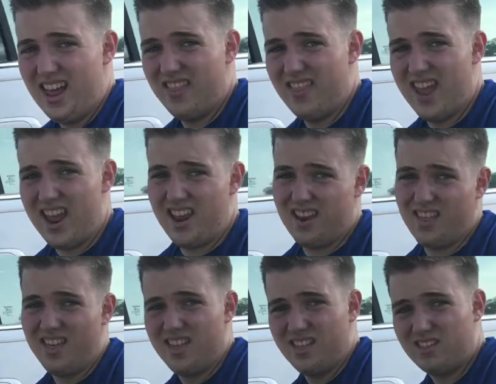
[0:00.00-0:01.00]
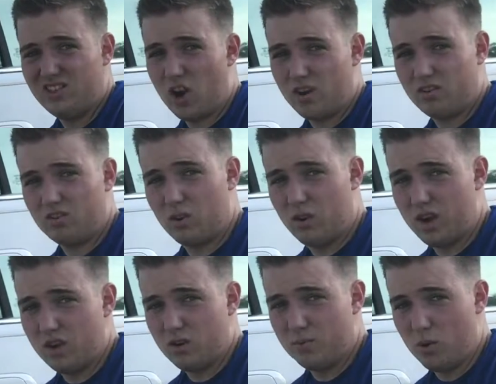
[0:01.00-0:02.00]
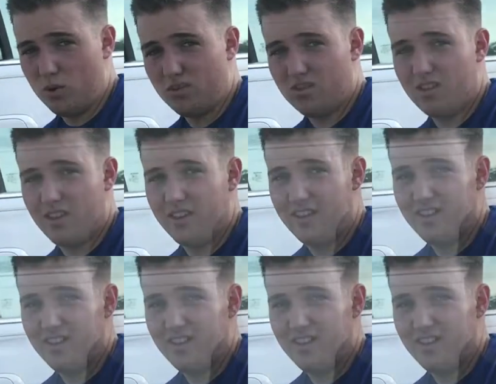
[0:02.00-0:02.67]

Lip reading: and then start screwing in your bolts.